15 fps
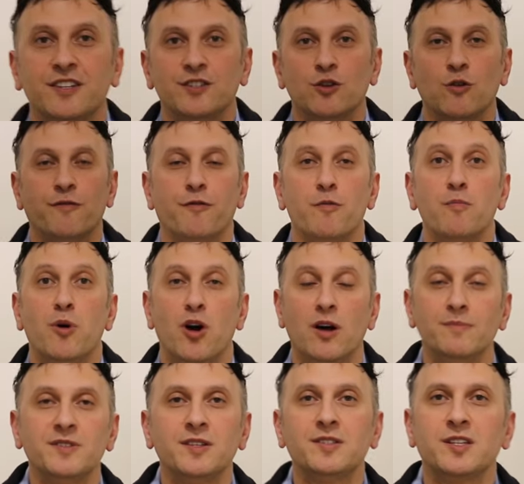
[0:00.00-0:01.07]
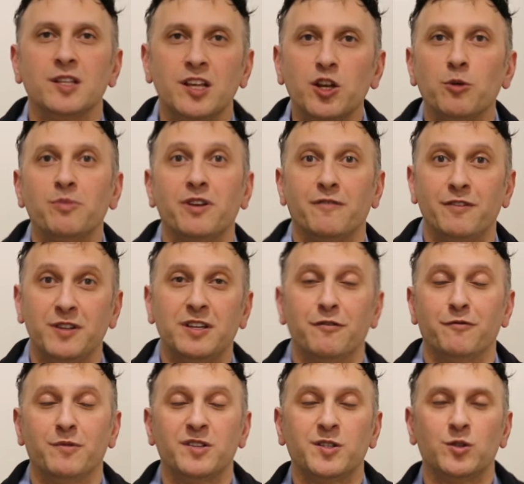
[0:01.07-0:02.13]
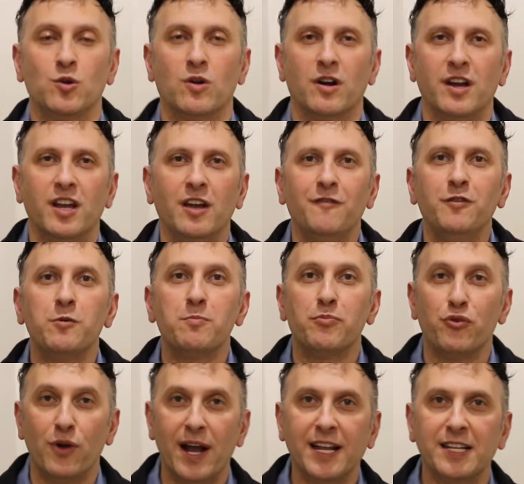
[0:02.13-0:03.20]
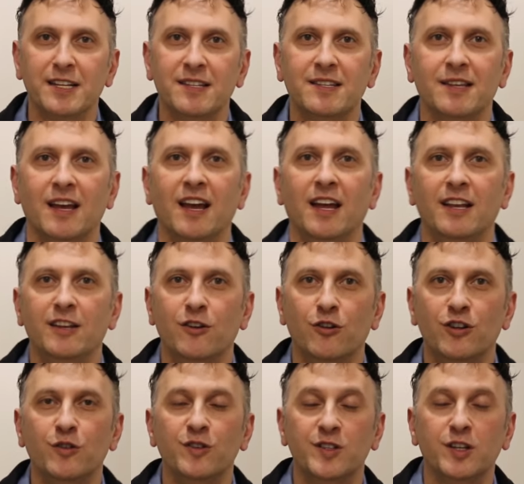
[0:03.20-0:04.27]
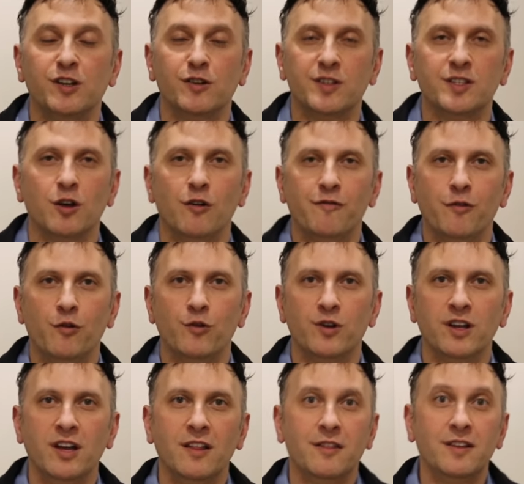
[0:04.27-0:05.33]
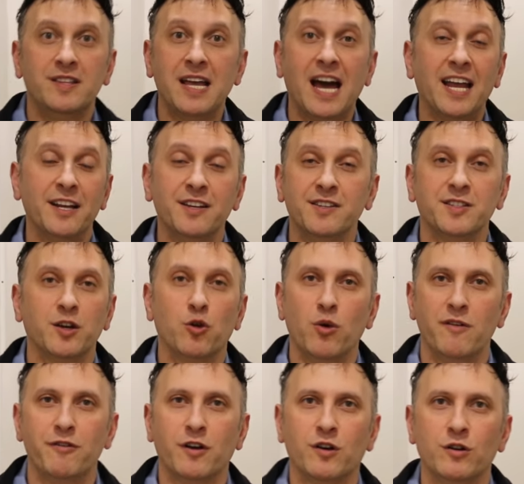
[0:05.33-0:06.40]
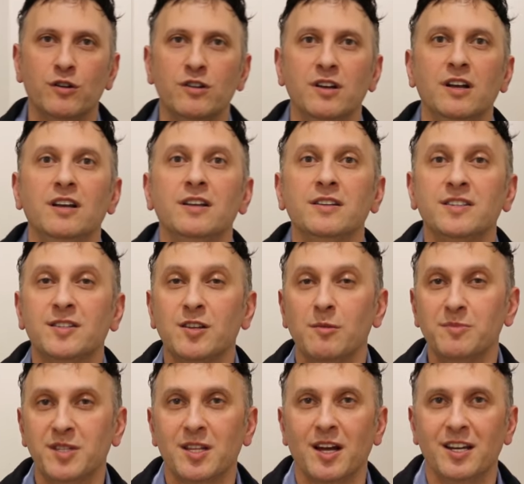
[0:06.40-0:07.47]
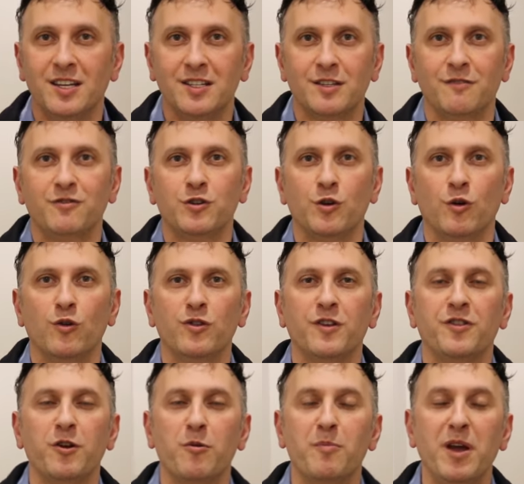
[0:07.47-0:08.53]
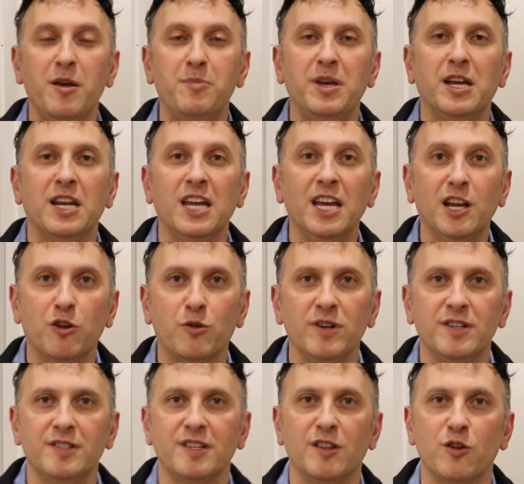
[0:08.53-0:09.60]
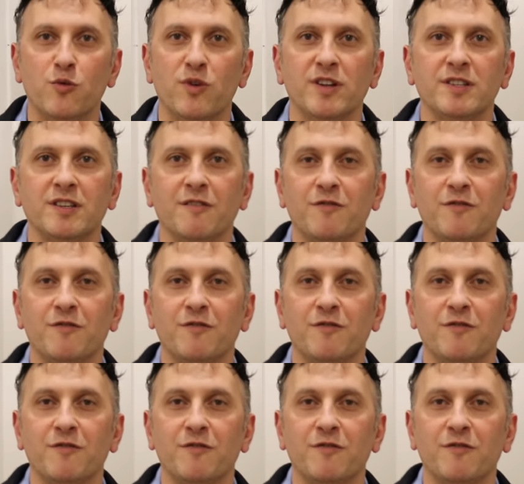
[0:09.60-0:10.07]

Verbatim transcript: So for moms, it's a little bit of a different story. If you're pregnant and you're using your cell phone, the data is equivocal. Some studies have shown that there may be an increase in the risk